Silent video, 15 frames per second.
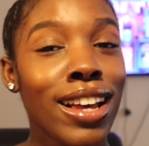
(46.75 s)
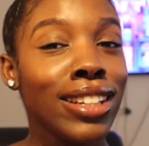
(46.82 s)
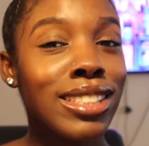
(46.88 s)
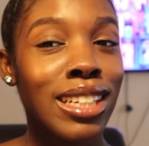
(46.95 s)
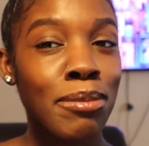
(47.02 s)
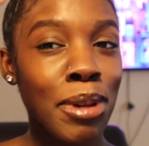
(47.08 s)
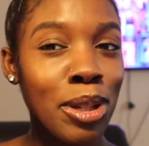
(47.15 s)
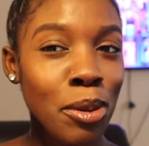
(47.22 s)

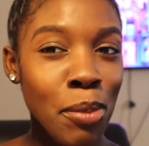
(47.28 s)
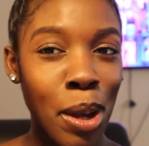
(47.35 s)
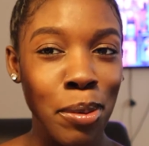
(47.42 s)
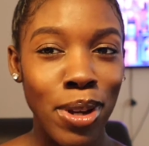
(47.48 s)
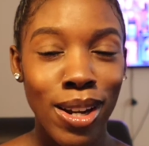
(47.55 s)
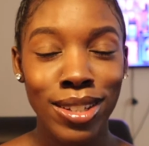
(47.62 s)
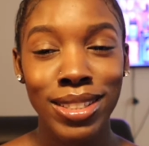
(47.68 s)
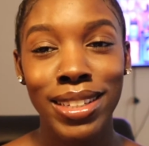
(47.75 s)
Slicked my little
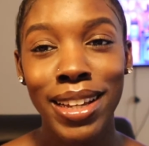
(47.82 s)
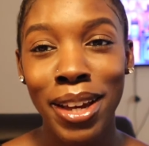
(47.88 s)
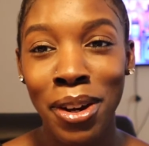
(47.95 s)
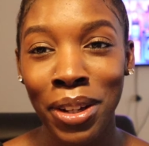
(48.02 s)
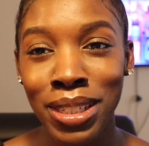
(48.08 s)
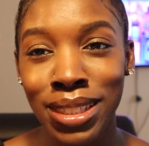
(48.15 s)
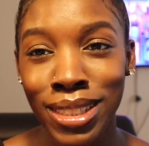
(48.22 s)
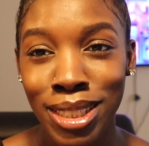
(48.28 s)
baby hairs
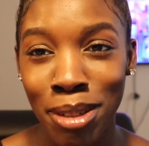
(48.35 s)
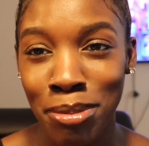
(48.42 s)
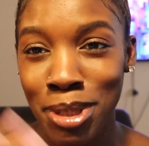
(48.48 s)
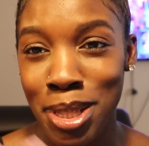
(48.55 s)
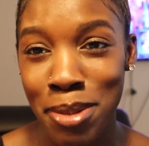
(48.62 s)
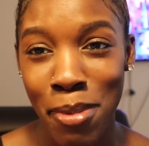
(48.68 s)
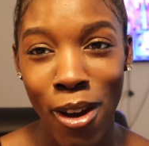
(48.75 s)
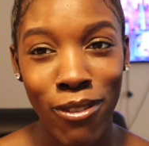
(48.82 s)
down and did
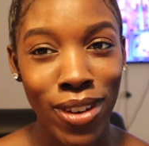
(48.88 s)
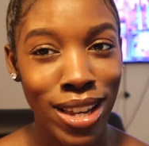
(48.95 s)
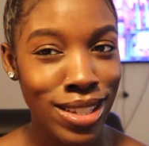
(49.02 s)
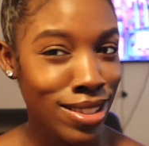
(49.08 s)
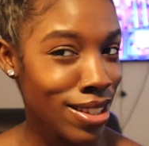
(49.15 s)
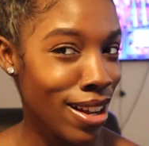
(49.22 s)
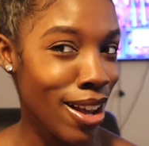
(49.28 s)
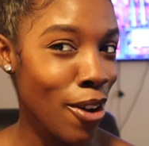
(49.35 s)
something to my
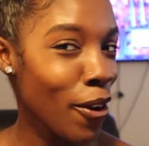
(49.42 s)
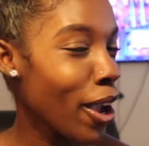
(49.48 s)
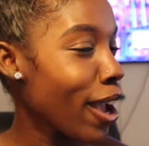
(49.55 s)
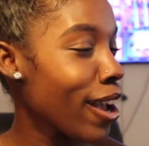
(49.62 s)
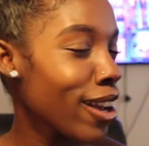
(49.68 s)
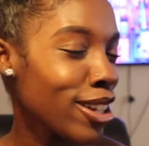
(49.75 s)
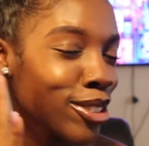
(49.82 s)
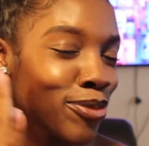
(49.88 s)
face today,
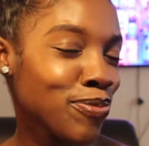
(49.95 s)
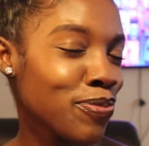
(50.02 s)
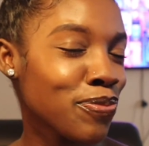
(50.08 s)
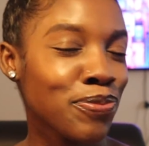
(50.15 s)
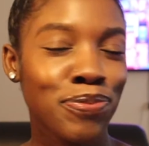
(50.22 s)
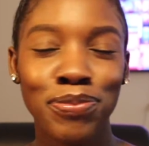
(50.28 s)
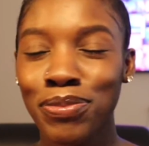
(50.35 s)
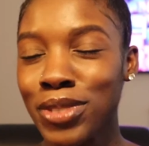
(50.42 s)
okay?
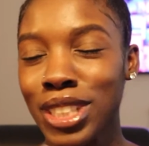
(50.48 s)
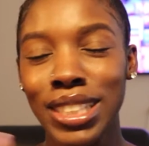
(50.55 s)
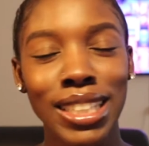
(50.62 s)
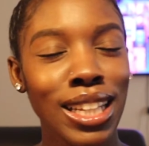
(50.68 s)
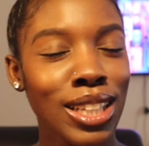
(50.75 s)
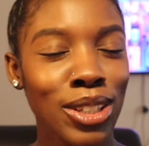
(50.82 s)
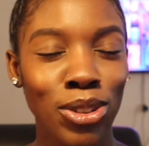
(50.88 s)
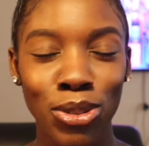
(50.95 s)
Just
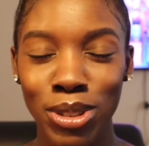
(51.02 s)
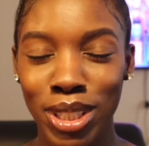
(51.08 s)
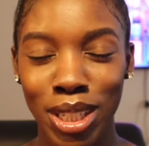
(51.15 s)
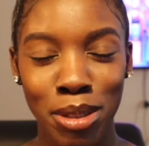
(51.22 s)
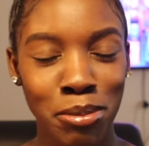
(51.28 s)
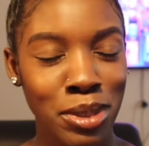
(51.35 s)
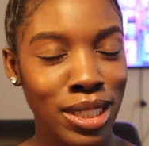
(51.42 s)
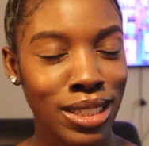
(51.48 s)
a little
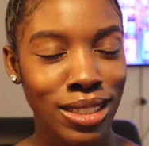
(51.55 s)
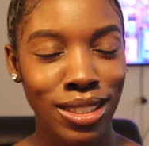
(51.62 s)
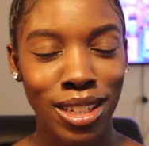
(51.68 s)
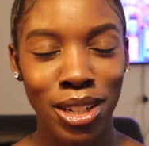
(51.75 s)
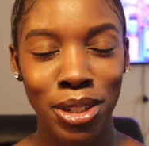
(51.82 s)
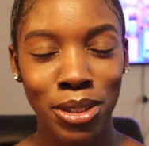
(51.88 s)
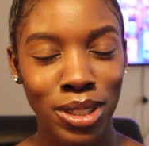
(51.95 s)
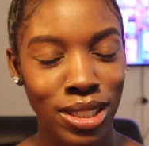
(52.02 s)
something, you
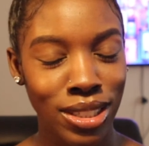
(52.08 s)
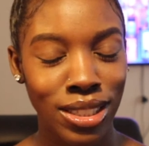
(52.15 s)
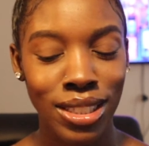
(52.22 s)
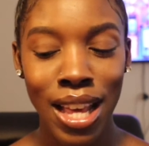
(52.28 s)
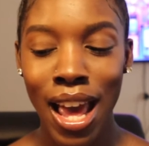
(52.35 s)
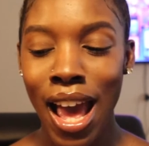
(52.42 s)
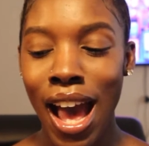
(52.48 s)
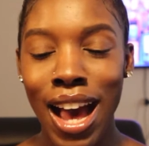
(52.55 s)
know, because
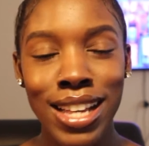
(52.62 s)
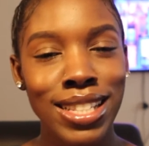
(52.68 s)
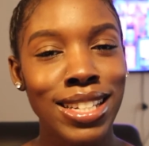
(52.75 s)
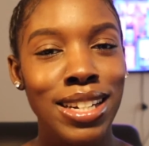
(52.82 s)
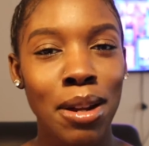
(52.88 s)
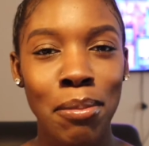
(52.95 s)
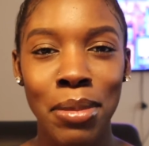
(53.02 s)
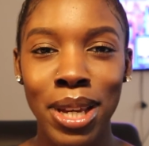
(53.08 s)
I
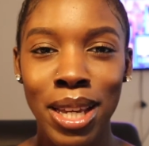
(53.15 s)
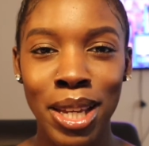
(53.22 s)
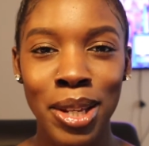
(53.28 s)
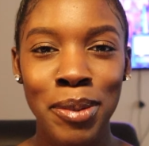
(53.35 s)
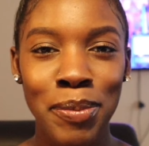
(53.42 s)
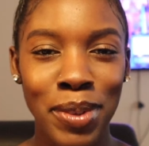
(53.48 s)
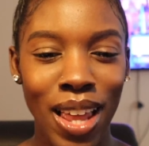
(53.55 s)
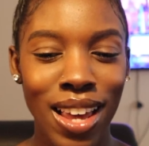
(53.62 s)
seen a
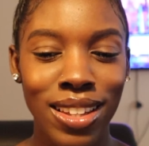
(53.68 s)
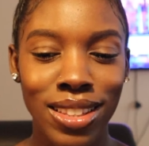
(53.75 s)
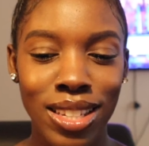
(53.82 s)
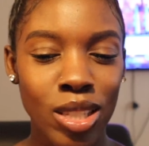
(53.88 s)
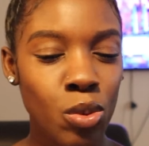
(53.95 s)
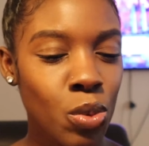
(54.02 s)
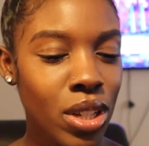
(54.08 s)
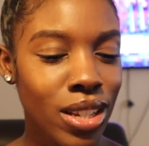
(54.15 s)
meme like
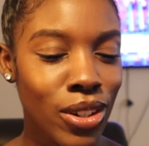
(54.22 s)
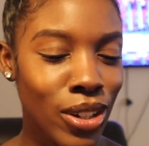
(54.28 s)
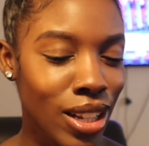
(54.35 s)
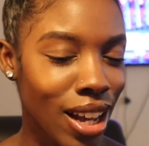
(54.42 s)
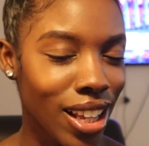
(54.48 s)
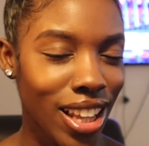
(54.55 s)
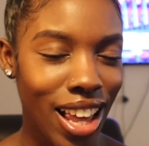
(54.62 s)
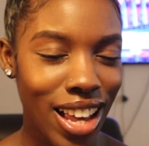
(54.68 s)
this week or
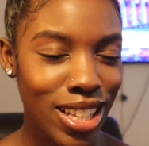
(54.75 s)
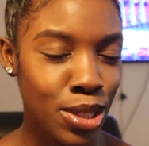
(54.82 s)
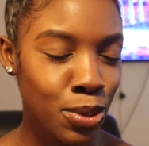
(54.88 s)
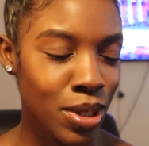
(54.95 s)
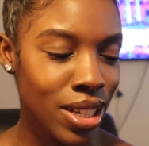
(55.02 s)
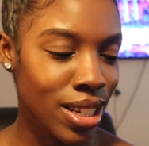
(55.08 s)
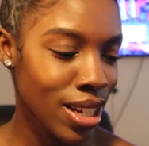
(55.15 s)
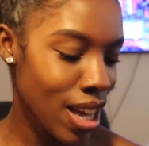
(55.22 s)
like last
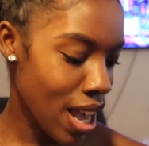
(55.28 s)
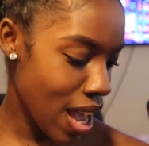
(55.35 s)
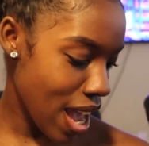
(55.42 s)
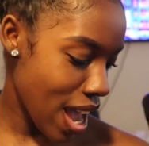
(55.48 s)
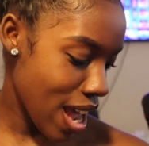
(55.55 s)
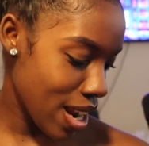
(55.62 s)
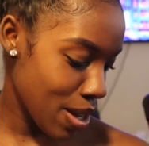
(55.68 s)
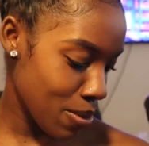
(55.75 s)
week,
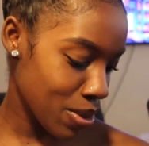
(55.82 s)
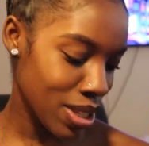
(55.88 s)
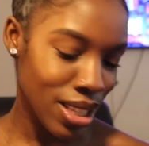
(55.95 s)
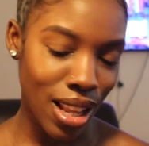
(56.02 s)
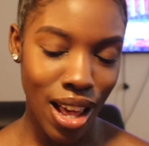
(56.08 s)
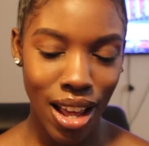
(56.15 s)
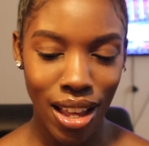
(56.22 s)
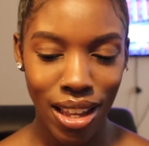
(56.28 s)
and it was
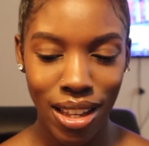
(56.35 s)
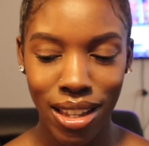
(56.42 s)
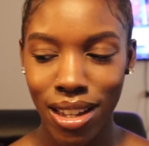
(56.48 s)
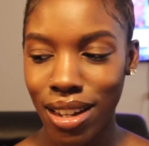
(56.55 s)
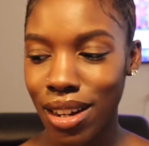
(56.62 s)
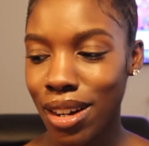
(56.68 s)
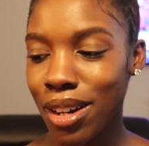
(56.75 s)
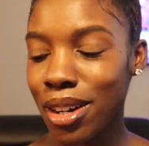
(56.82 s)

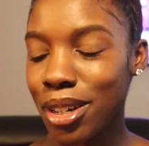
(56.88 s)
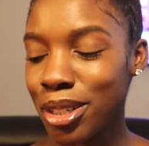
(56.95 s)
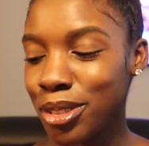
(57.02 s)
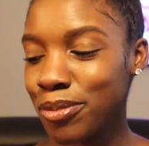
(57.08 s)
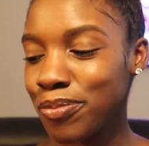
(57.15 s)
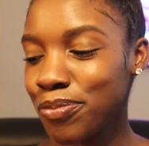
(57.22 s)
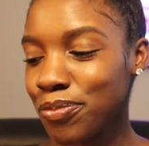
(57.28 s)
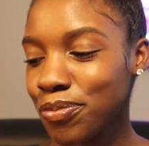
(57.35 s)
like,
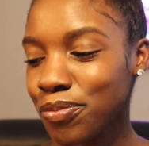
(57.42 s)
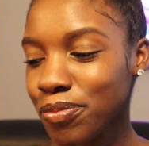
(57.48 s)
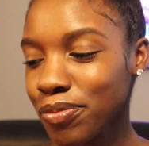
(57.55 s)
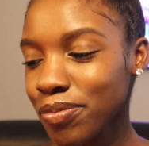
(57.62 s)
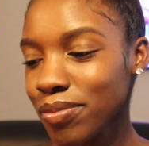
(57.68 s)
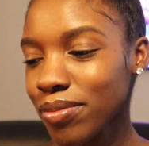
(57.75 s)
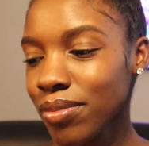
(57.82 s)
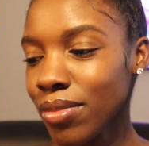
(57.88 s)

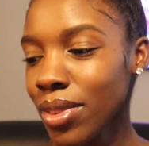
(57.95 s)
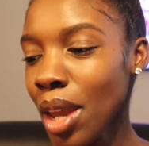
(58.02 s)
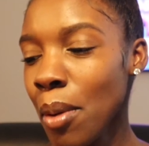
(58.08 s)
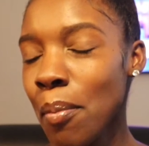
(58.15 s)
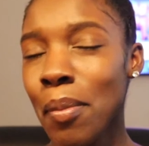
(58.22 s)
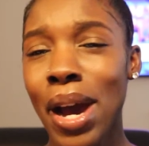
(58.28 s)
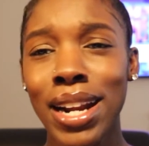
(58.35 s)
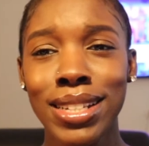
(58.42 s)

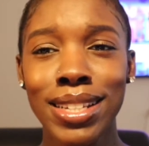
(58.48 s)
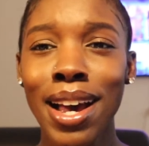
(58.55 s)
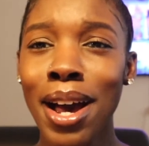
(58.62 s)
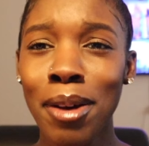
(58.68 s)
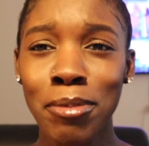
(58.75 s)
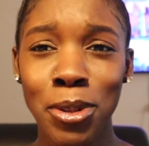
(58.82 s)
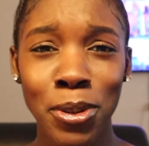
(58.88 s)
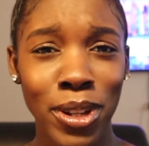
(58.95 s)
by the
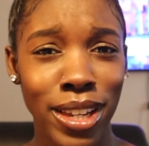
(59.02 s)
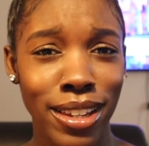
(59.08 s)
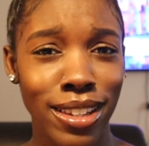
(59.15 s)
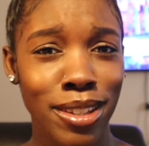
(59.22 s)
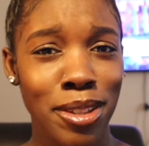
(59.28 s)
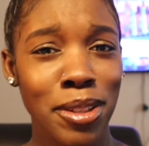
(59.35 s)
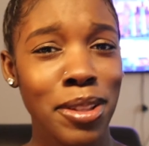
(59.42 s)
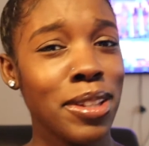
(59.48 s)
time you
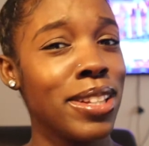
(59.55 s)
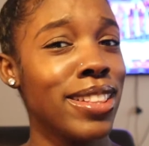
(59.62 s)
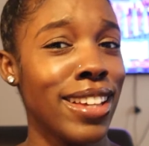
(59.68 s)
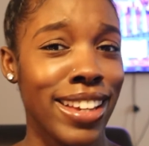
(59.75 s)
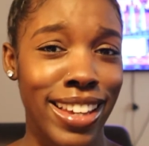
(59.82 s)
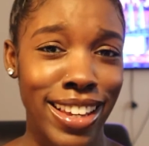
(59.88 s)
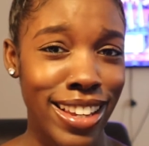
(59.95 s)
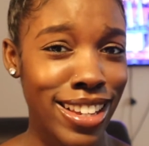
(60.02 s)
get the
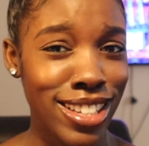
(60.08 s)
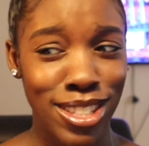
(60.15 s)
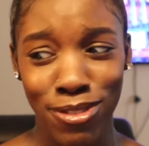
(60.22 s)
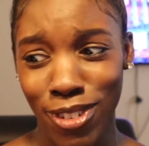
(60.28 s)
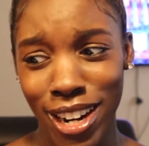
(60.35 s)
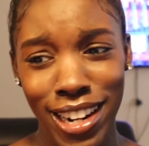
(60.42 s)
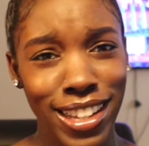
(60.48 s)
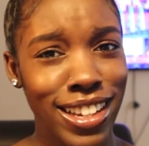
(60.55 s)
kids
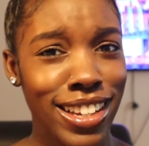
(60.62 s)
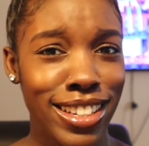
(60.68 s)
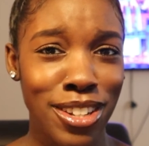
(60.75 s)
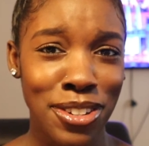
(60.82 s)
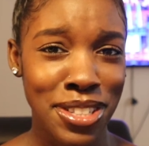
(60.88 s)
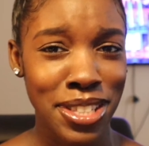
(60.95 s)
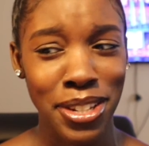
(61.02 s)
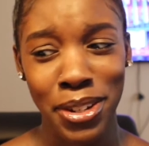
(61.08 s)
ready and
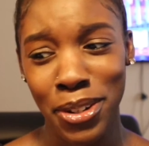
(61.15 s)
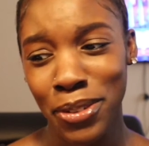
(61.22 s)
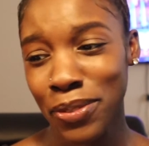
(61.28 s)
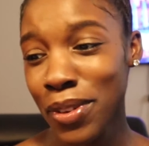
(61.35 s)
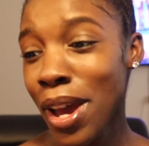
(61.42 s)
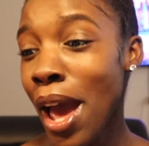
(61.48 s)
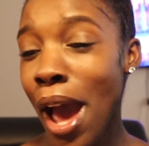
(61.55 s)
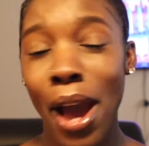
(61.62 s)
yourself,
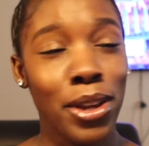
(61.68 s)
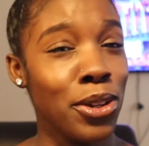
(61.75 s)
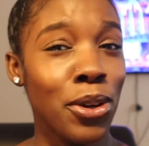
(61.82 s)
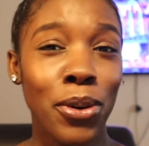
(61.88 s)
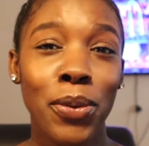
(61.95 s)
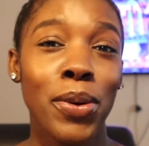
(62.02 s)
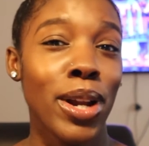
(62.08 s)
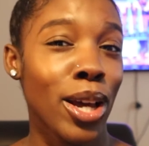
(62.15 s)
you
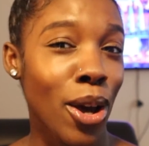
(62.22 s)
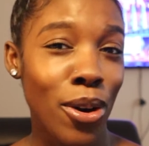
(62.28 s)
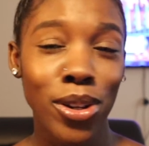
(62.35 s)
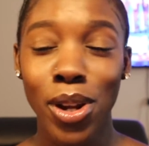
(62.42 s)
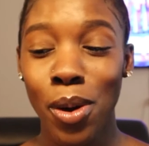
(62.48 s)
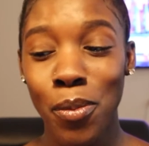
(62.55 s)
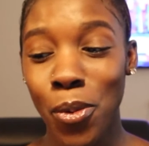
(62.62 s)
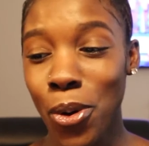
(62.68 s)
don't want to go
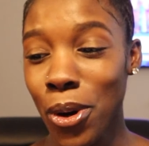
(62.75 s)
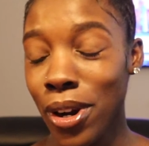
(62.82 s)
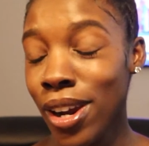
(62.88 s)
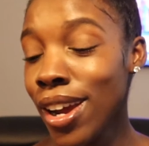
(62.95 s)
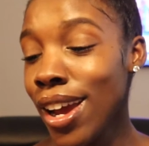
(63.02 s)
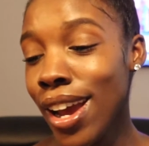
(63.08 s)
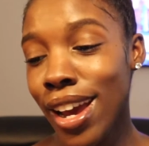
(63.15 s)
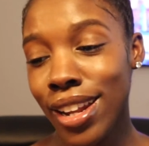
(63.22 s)
no more.
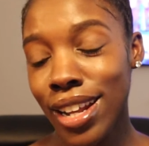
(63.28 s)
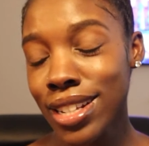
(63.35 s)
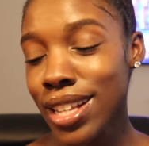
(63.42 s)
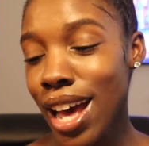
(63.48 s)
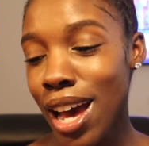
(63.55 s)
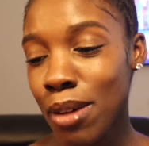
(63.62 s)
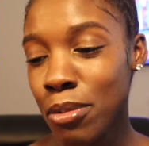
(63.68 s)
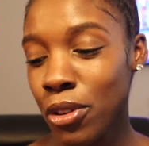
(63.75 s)
And that's
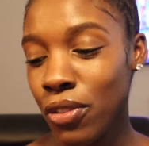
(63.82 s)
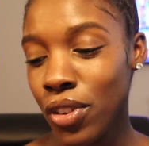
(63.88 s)
how I be